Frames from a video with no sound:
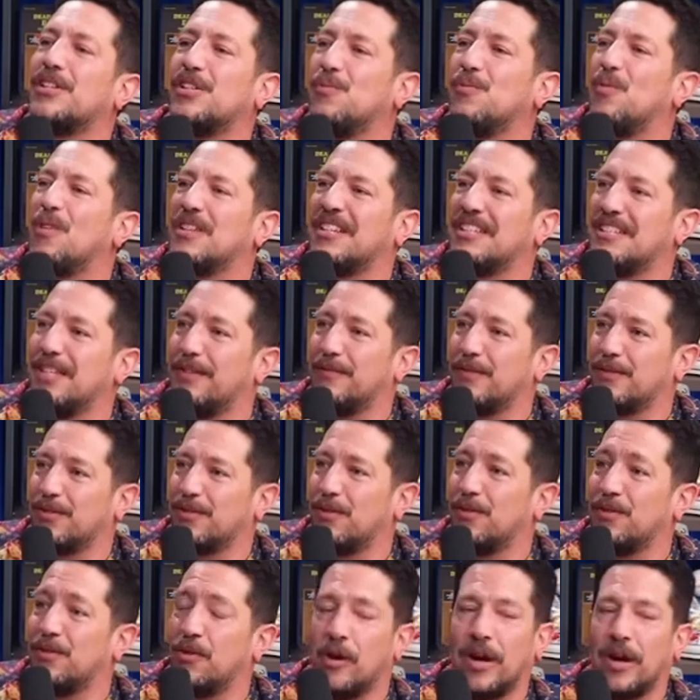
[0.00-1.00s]
she wanted to see for
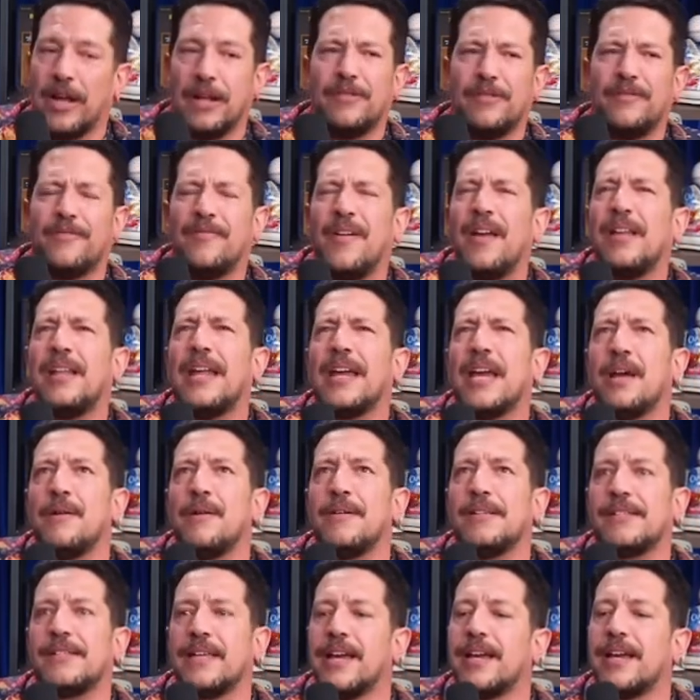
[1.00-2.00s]
so long. It felt like it
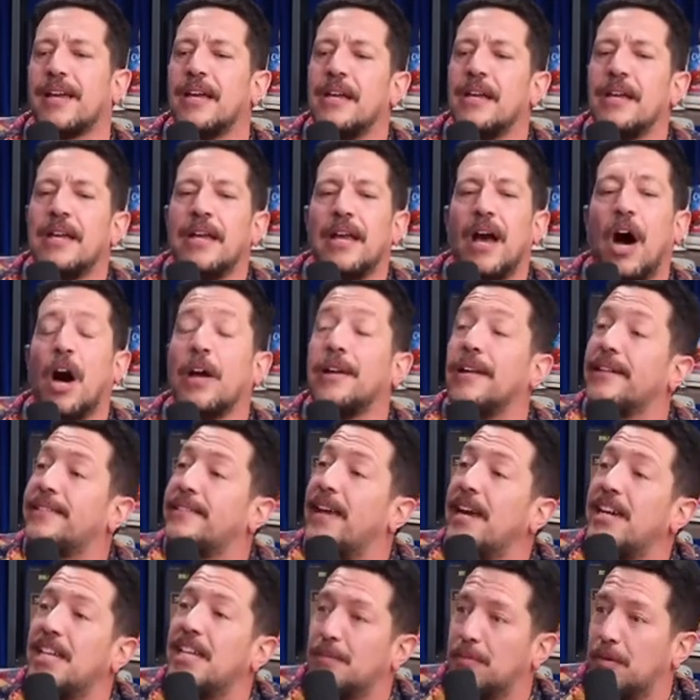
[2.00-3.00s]
was, like,
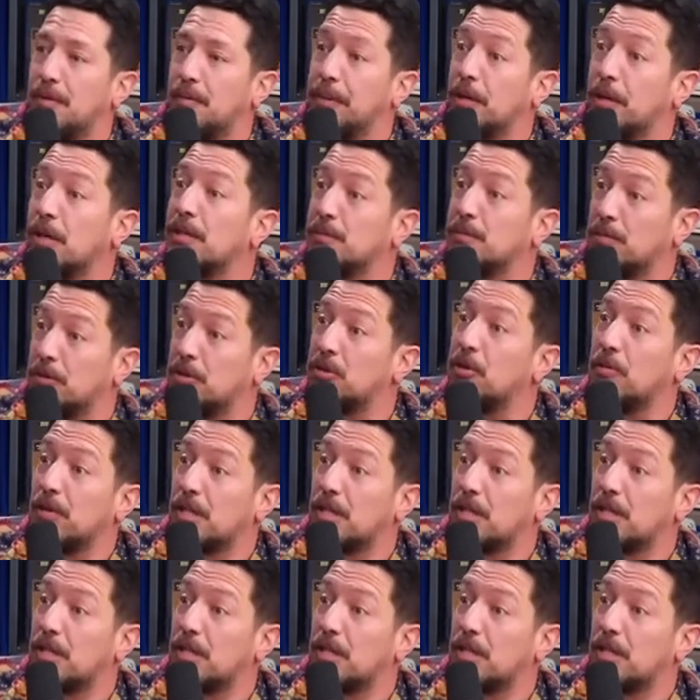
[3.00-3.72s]
unattainable because it was so